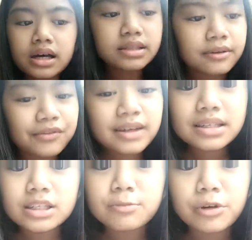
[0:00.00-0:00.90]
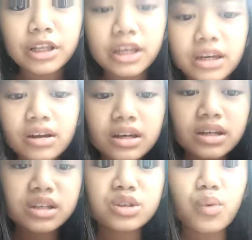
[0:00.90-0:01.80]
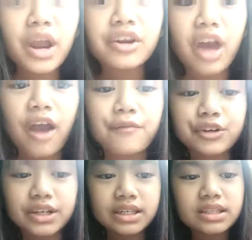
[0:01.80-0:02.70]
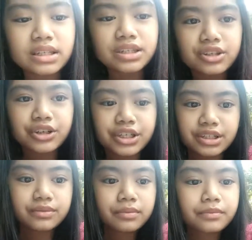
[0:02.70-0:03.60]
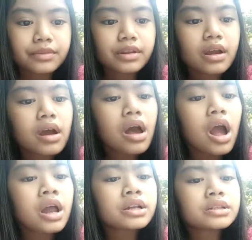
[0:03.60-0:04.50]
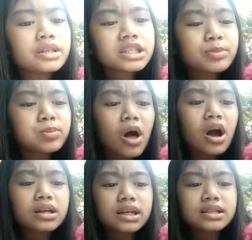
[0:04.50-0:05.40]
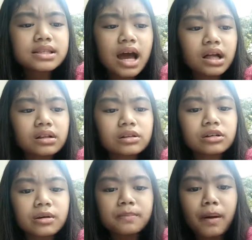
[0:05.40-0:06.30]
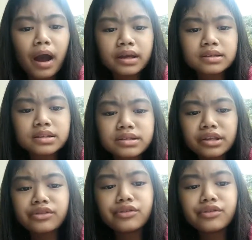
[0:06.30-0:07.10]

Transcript: as the fixed pulley is where the effort is exerted. This block and tackle combines the